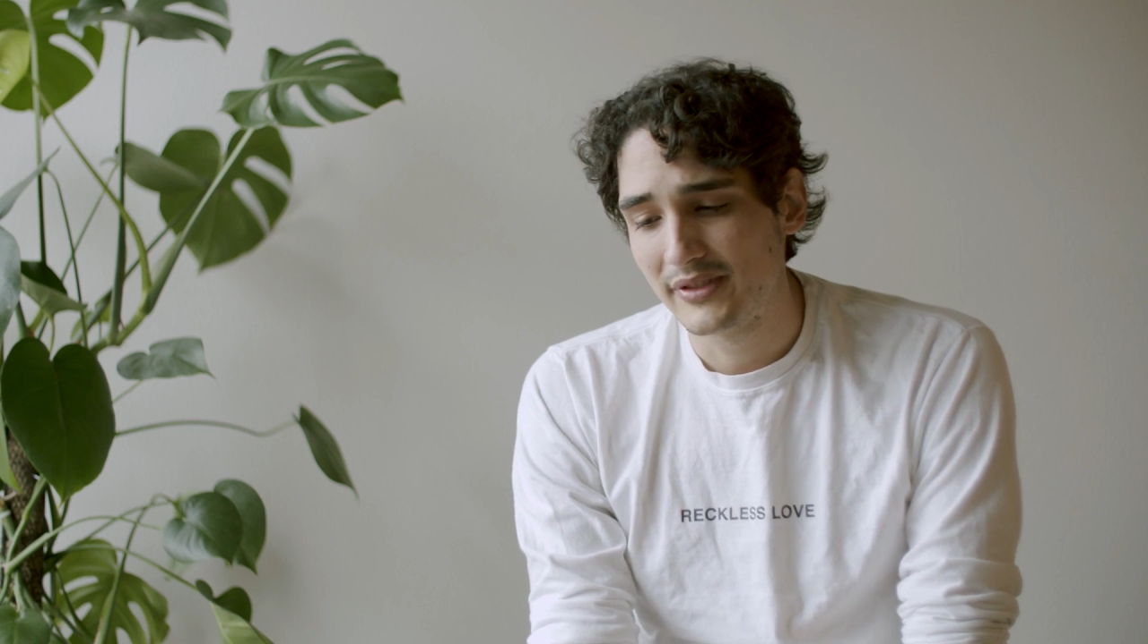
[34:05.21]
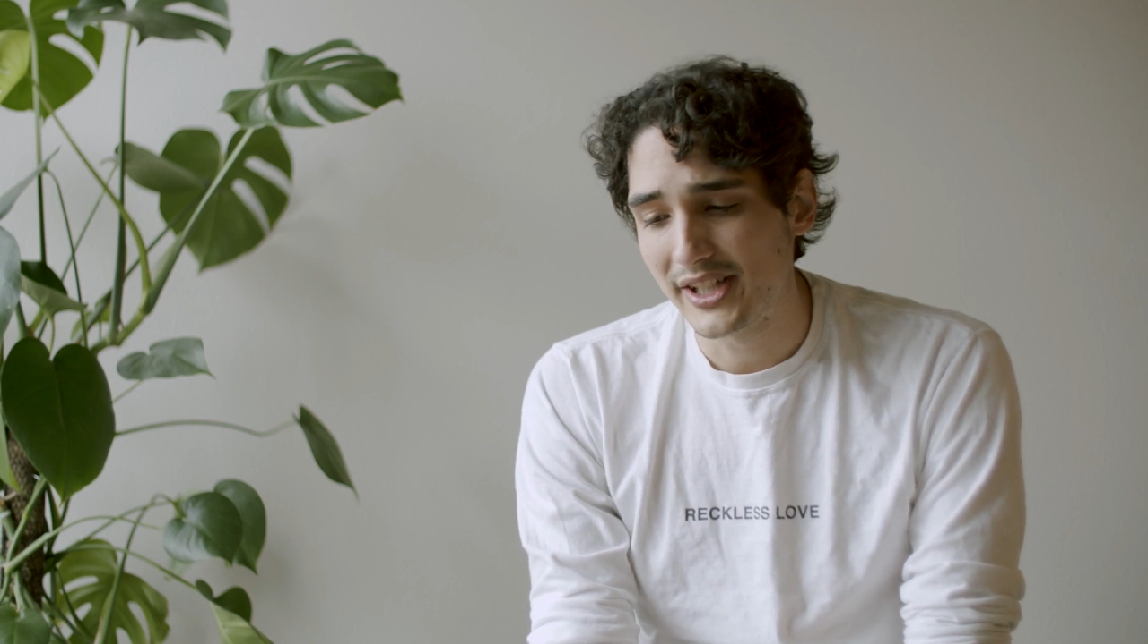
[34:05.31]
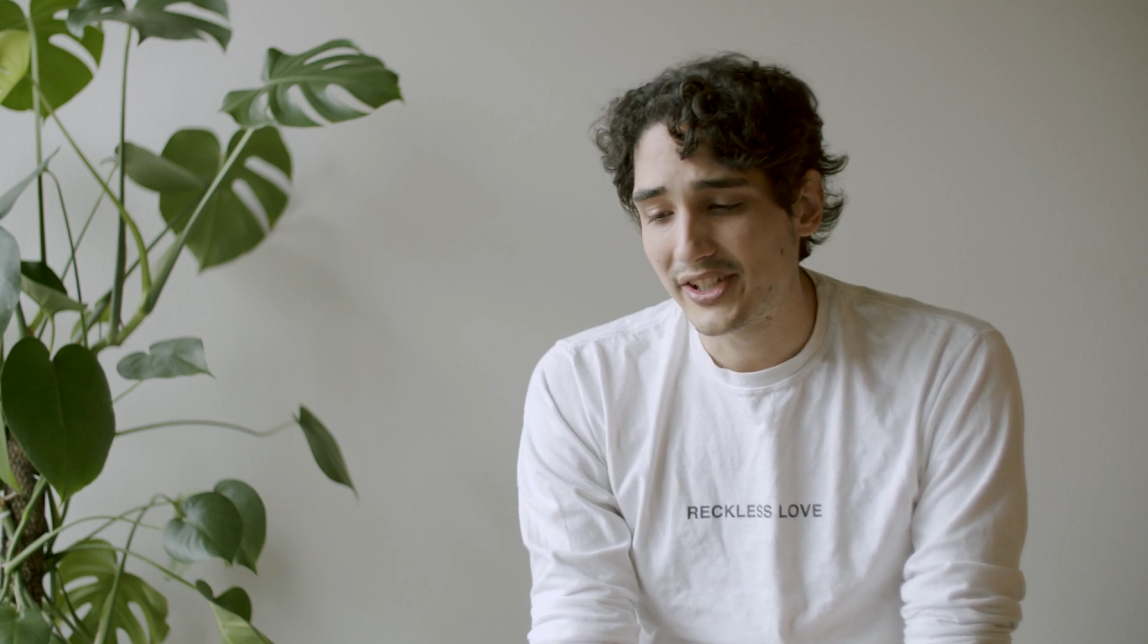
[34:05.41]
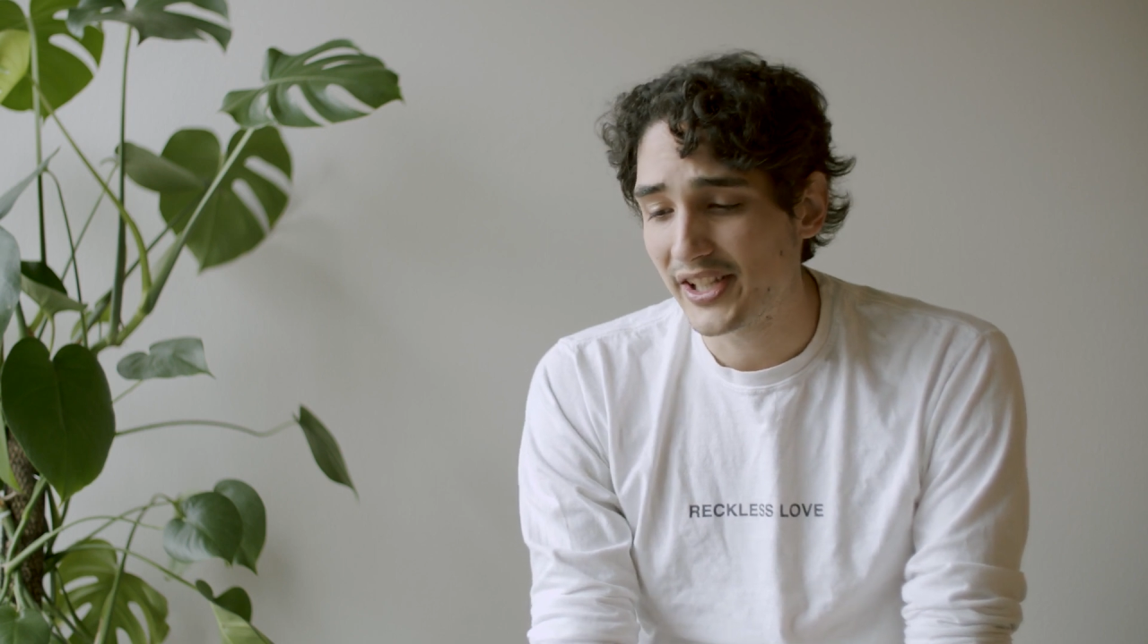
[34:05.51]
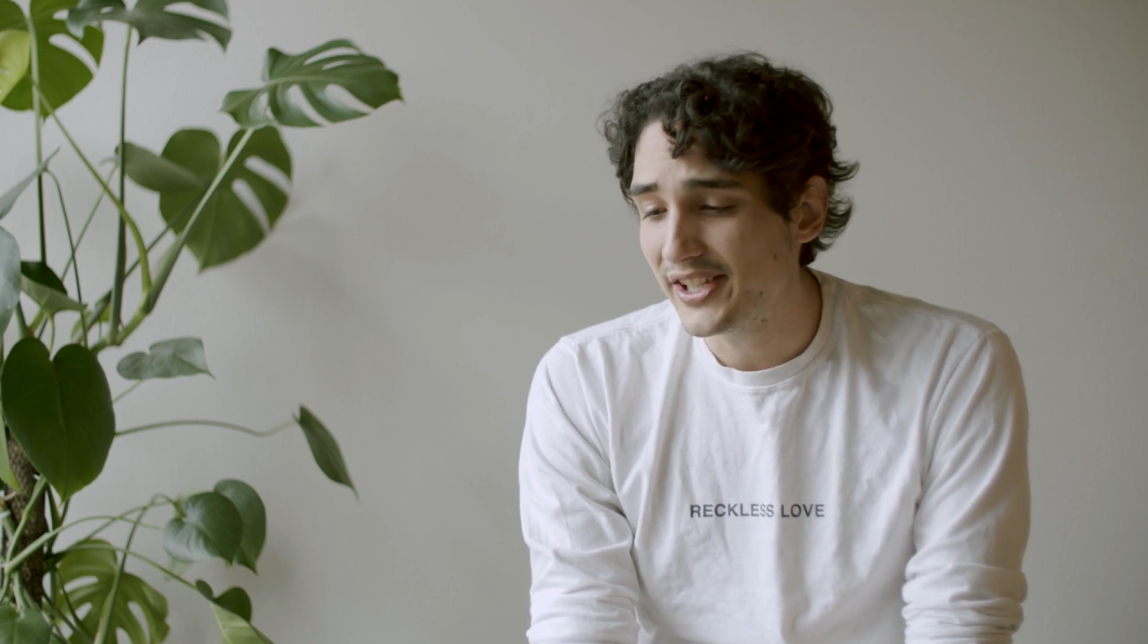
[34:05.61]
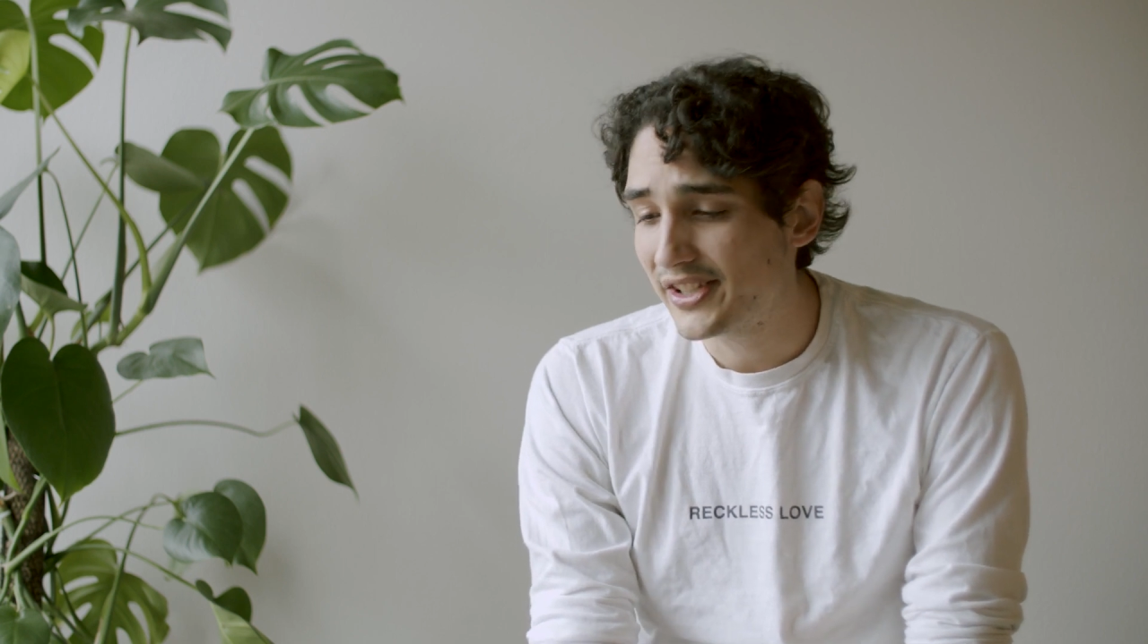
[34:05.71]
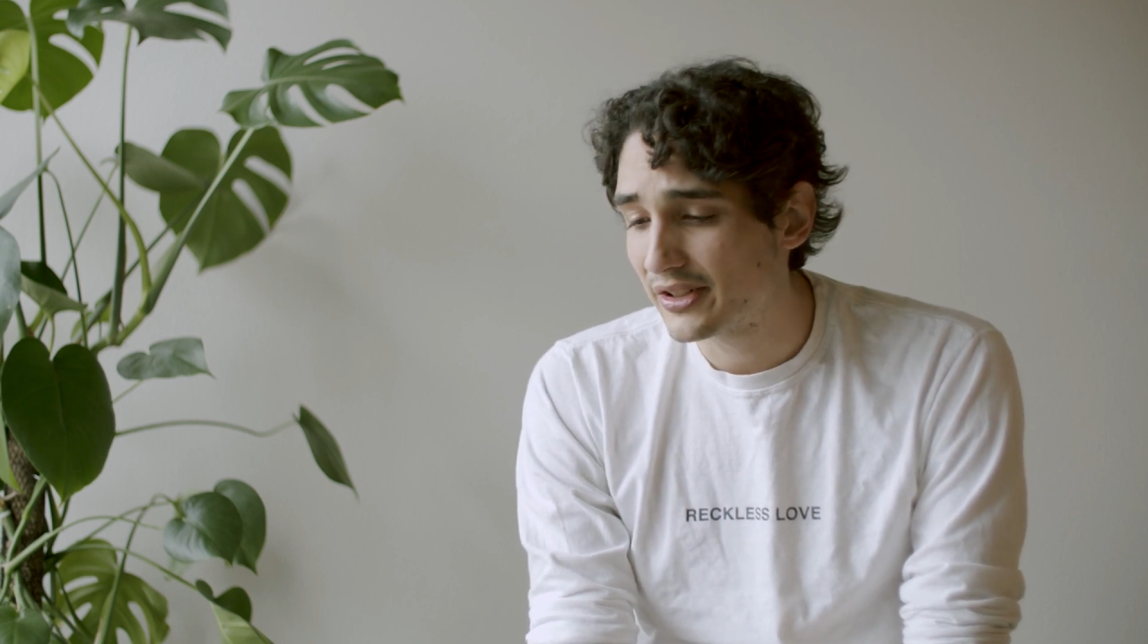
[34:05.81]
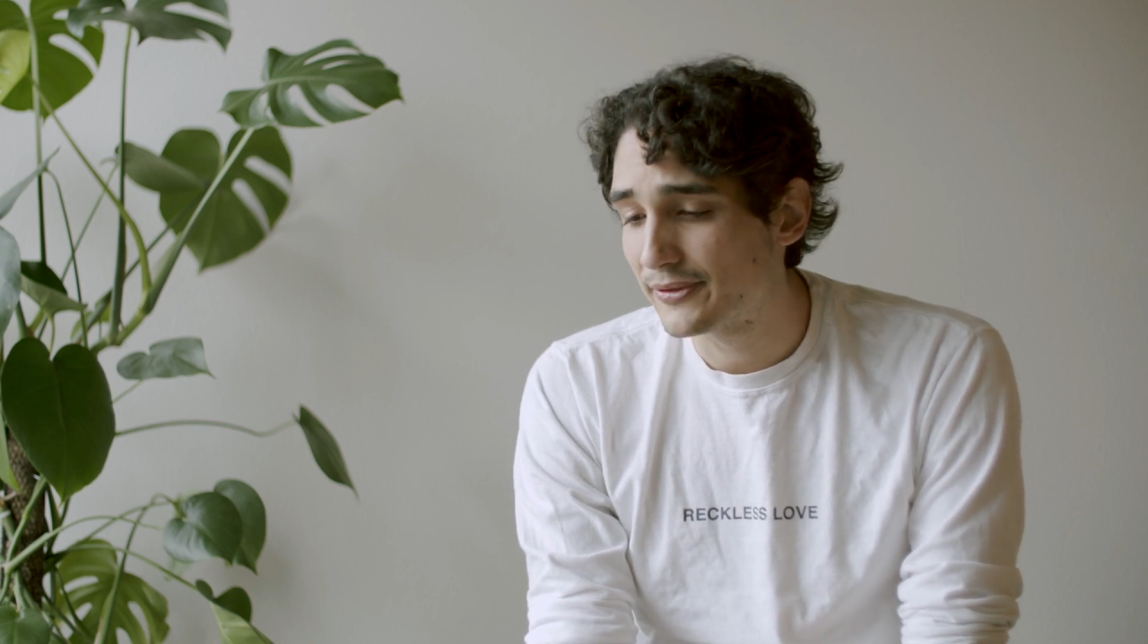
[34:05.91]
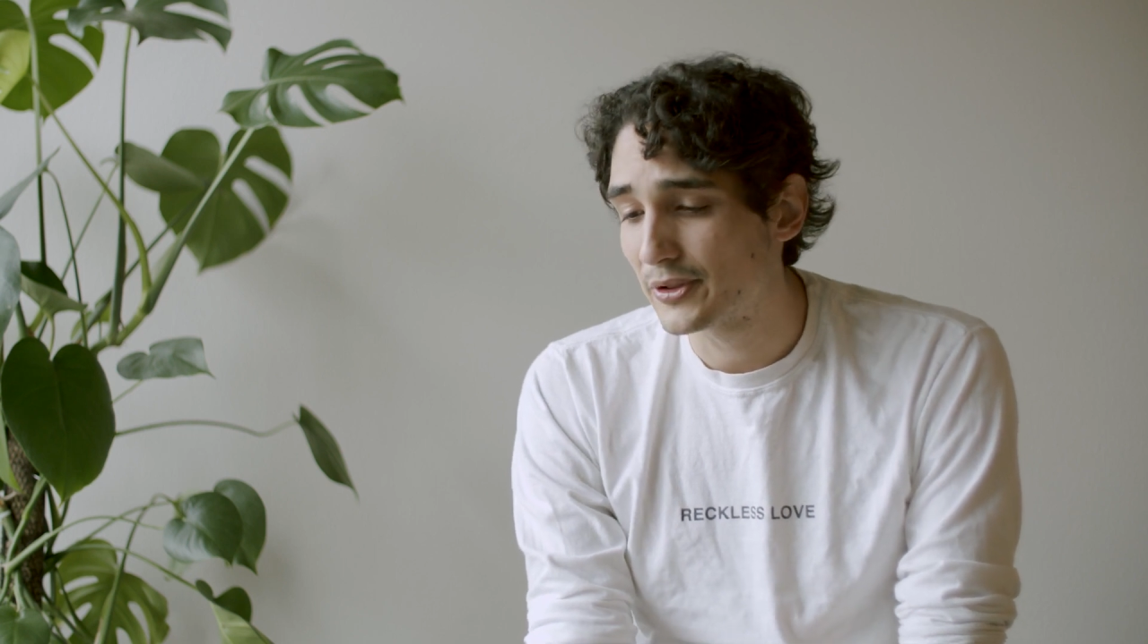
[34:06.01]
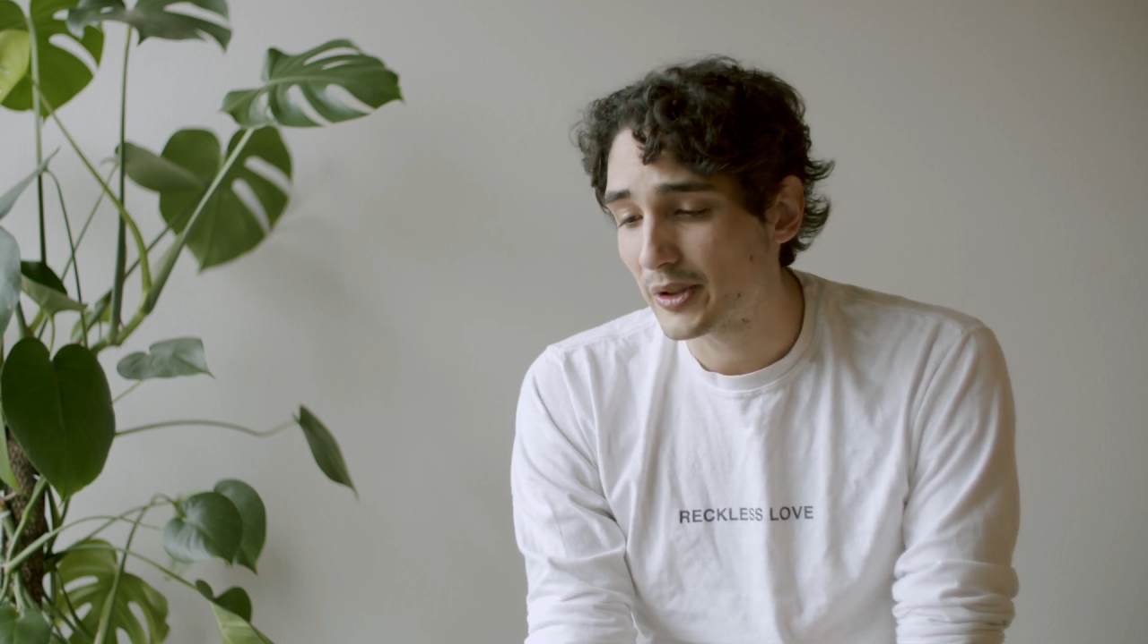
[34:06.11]
It's
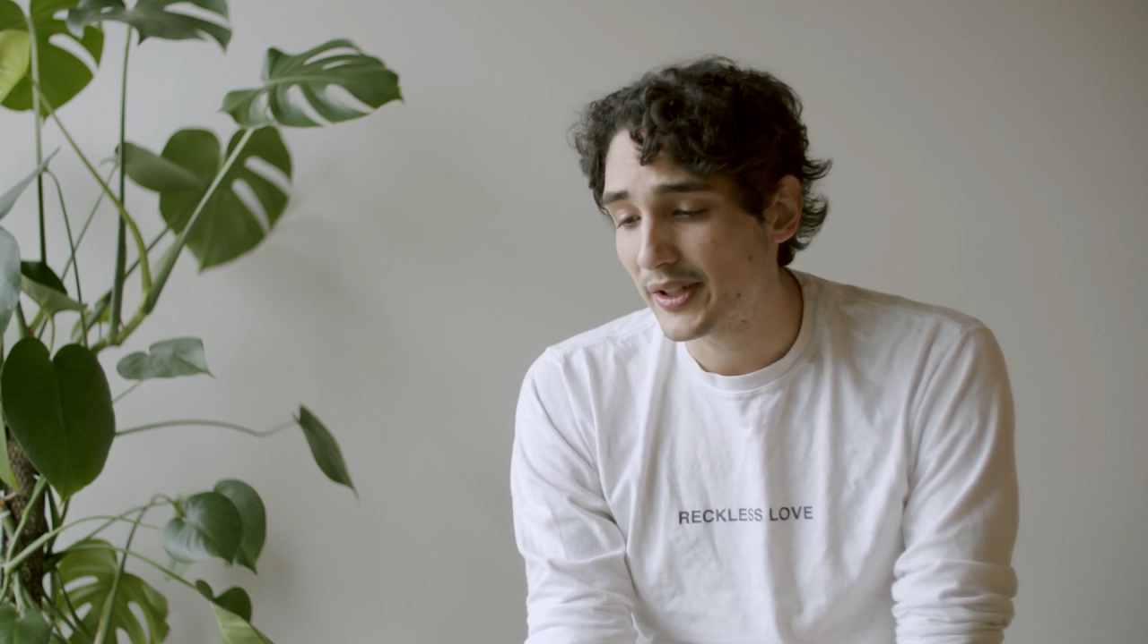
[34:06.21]
easier for